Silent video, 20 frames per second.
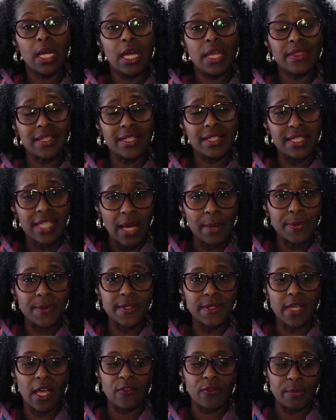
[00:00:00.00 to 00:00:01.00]
the depths
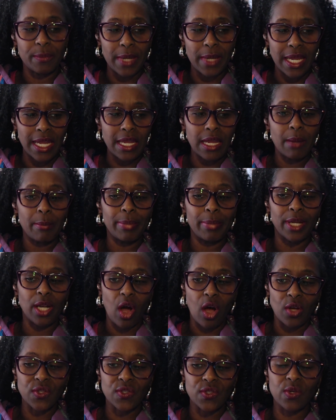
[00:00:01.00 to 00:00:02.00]
of me, but
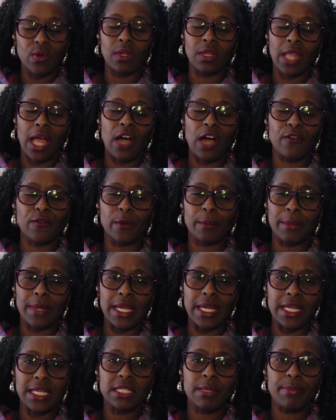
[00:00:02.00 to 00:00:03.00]
also allow for
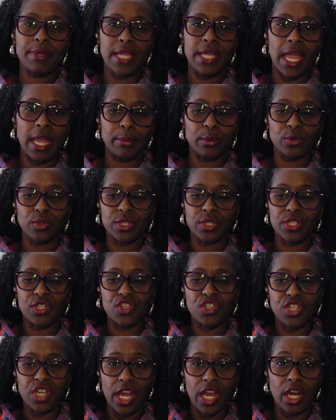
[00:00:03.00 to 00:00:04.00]
me to be able to
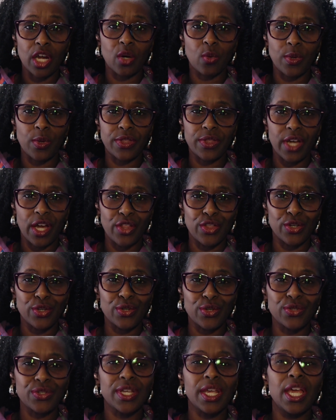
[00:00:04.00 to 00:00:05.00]
share with
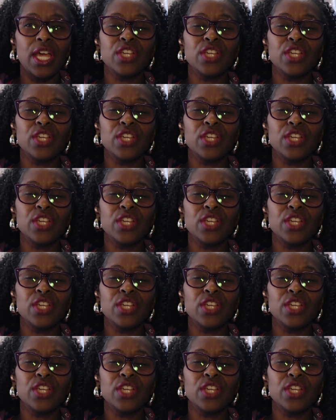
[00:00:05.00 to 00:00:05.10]
others